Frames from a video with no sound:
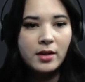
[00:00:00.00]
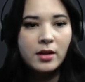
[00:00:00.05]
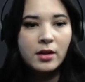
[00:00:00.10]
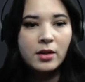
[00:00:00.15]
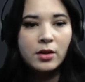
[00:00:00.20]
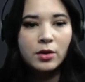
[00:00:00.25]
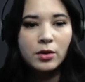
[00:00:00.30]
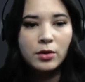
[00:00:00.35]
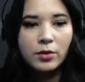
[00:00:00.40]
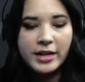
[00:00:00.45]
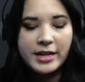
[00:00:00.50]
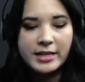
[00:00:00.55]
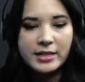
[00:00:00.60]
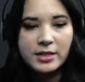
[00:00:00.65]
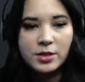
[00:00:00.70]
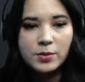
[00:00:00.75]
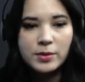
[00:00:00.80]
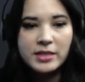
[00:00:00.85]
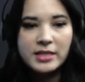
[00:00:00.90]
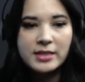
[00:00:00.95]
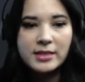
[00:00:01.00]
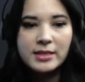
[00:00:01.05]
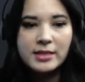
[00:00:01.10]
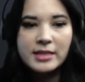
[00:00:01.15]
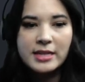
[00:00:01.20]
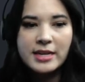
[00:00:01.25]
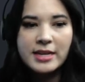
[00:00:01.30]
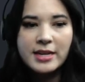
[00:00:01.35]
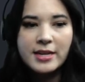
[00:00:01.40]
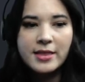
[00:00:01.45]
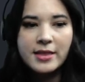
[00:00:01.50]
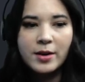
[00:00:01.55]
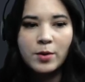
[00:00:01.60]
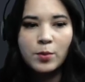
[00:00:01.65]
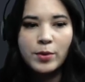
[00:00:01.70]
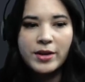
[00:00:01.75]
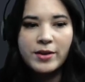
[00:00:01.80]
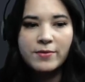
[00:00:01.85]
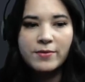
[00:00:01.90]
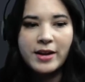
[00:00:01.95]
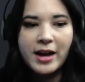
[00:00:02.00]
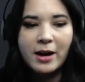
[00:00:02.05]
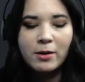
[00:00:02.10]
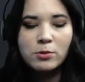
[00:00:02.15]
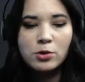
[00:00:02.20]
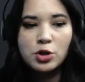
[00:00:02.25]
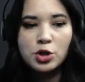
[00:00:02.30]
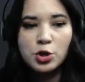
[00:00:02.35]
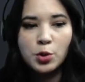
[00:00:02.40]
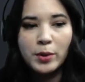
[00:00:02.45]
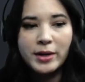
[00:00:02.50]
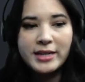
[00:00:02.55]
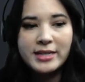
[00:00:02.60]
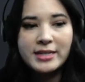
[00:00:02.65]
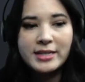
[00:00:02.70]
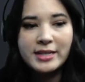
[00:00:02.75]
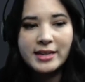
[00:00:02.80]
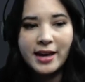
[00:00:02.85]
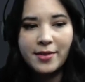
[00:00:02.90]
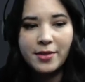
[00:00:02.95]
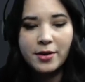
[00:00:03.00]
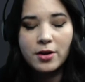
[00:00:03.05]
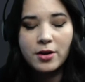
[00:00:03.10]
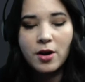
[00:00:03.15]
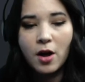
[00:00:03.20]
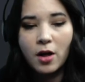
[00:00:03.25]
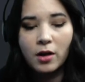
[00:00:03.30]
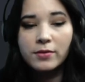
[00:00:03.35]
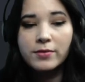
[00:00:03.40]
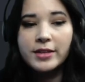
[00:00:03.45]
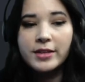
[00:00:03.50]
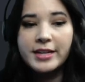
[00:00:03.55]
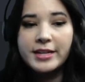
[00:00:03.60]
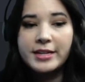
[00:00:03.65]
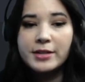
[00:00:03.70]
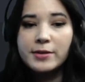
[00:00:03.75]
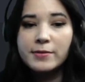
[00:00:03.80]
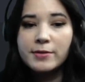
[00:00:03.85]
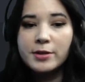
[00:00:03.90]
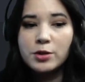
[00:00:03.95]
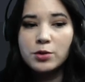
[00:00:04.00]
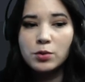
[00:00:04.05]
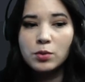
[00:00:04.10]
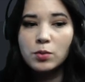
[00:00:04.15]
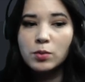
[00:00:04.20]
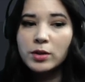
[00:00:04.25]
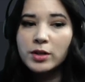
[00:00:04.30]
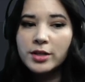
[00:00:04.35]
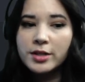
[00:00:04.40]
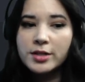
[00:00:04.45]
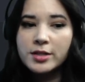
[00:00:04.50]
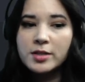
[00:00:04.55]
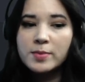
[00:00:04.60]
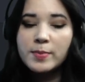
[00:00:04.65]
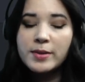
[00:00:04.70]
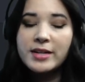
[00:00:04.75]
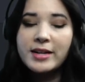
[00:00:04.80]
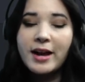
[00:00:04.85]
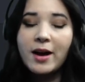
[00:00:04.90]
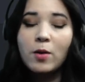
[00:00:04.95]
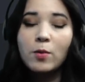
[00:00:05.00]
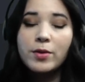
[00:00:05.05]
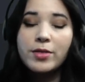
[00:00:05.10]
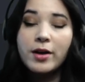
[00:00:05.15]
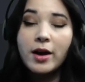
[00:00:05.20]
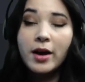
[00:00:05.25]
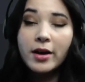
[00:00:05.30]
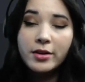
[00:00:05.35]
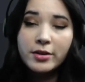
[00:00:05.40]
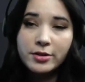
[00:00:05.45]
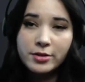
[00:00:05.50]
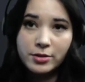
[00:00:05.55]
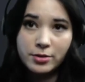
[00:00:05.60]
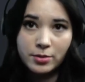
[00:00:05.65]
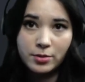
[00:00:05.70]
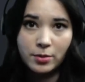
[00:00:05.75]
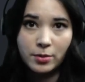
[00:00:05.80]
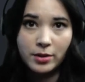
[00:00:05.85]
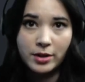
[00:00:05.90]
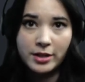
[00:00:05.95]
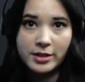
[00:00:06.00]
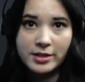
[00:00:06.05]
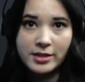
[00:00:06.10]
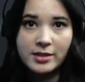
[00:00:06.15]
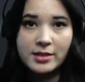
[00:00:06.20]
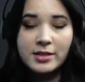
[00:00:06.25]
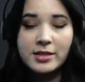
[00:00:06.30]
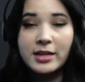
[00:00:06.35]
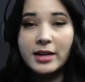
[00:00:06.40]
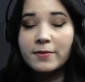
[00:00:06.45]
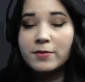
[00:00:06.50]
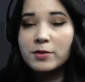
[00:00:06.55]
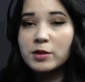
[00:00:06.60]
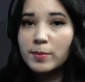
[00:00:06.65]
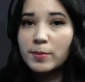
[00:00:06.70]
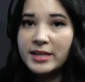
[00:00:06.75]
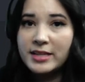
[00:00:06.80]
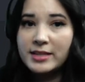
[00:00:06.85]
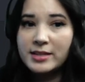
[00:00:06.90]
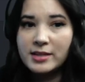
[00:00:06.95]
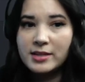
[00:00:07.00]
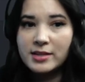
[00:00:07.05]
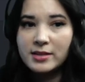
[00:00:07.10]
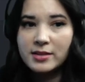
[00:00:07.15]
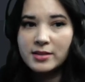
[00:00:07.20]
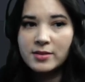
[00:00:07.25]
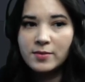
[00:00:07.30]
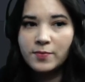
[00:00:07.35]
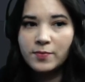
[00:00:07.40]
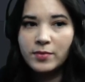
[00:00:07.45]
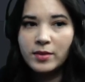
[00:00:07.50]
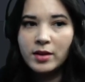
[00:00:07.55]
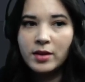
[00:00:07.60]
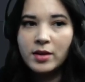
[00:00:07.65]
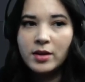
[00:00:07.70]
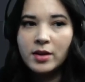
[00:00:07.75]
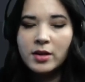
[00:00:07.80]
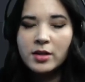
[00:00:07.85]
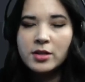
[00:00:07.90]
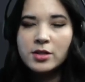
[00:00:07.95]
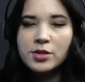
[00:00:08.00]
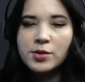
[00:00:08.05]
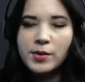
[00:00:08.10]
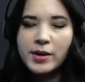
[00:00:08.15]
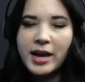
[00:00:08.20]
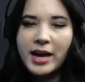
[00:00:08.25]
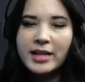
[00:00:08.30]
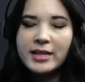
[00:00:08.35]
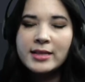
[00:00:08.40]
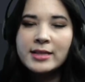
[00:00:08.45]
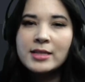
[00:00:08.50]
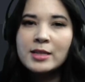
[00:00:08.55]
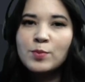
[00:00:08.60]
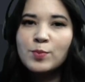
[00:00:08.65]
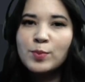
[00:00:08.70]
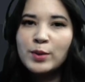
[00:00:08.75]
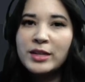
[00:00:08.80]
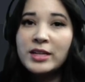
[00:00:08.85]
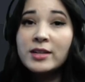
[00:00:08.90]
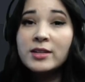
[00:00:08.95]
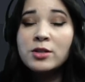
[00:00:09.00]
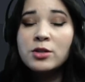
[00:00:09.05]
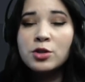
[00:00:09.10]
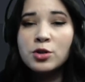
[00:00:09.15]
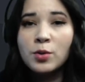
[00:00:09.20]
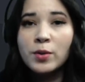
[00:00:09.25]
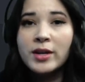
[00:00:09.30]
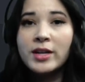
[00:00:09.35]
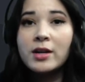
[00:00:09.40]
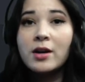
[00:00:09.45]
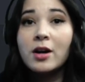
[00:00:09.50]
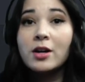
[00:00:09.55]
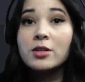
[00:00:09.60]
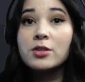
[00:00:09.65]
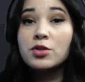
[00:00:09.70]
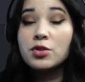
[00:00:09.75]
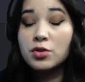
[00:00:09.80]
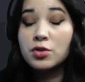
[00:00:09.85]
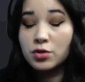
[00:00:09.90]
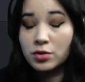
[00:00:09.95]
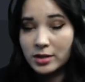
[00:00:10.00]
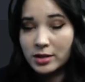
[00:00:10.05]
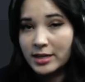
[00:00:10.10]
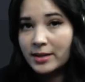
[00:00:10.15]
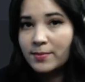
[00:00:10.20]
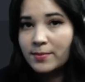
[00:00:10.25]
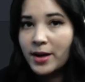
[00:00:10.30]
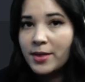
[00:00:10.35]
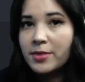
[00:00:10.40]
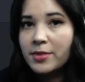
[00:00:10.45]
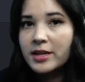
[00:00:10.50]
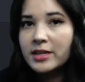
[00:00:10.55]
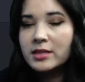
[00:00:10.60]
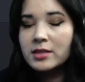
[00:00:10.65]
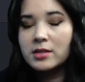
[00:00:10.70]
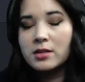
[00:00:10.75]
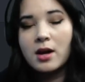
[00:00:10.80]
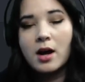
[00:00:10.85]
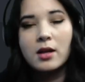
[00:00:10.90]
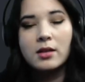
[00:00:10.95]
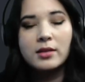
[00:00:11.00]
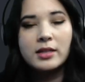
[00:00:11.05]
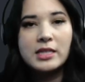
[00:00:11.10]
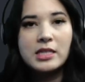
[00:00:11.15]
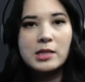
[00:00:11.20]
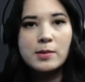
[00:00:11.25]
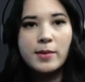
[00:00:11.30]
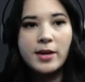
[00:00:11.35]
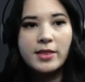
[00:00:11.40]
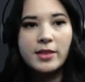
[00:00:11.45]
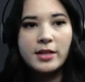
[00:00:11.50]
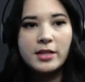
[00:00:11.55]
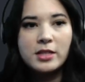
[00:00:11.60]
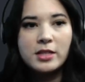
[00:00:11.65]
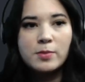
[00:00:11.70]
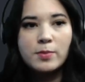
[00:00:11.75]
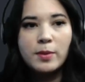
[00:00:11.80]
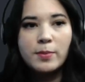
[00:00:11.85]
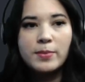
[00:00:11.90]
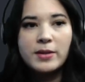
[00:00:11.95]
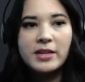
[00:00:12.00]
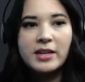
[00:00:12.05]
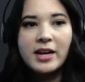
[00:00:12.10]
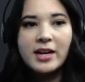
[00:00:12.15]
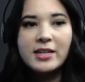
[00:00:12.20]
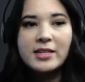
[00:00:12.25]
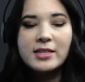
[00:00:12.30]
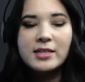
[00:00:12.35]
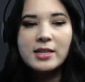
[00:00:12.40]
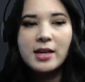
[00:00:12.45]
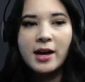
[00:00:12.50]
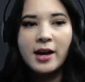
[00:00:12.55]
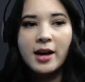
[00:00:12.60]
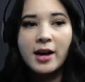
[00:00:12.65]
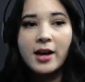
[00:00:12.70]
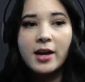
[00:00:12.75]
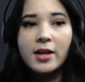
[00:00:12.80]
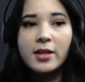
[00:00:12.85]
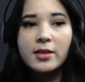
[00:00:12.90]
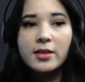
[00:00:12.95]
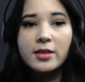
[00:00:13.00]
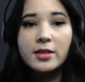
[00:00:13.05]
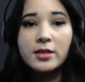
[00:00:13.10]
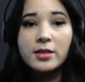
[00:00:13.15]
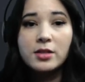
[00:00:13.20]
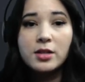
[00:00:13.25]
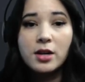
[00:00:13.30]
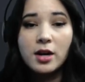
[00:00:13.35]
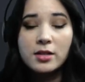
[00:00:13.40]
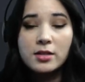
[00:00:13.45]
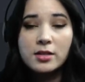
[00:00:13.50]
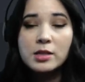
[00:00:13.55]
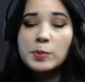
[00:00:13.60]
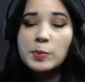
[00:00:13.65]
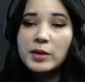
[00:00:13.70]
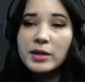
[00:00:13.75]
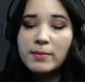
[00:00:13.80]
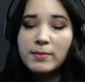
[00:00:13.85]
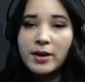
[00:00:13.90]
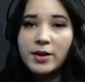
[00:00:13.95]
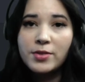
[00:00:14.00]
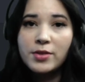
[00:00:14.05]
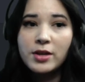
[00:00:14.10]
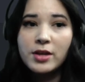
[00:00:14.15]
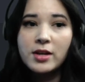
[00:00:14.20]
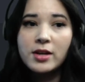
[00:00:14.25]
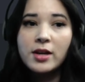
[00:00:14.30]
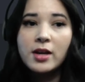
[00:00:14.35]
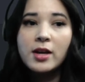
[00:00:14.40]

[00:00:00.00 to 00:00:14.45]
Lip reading: Great, so we can see that we have now joined together all of the individual words, but now with underscores instead of spaces. So again, split and join are string methods, not list methods, but because the .split method